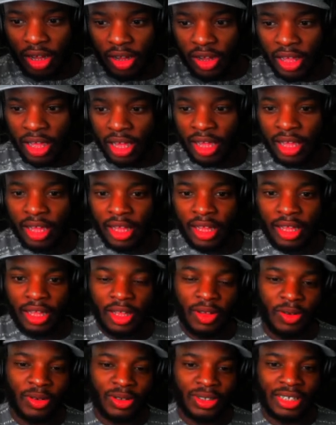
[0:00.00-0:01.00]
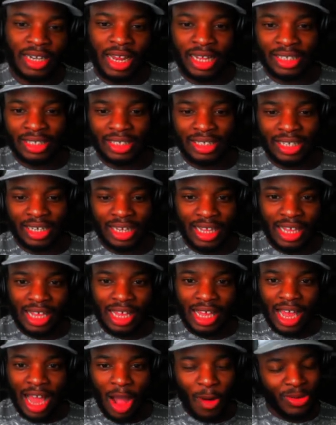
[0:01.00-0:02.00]
Okay, what's next?
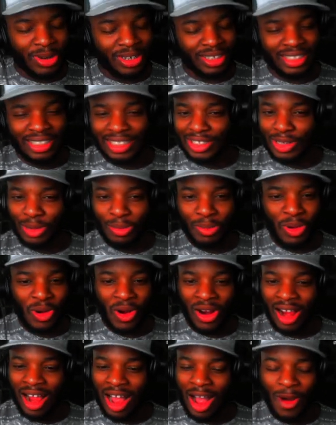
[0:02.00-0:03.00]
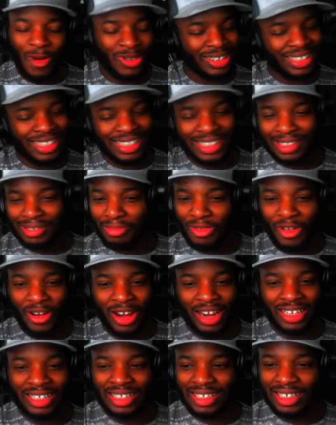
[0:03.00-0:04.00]
I want to see some more. I want to see some
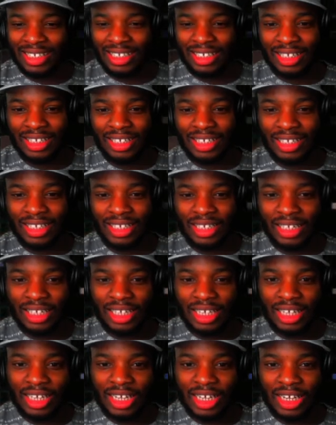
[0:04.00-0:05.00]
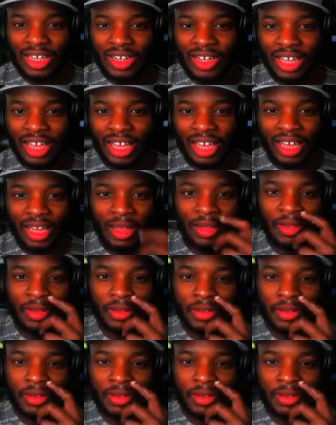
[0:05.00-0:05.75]
crazy. Okay.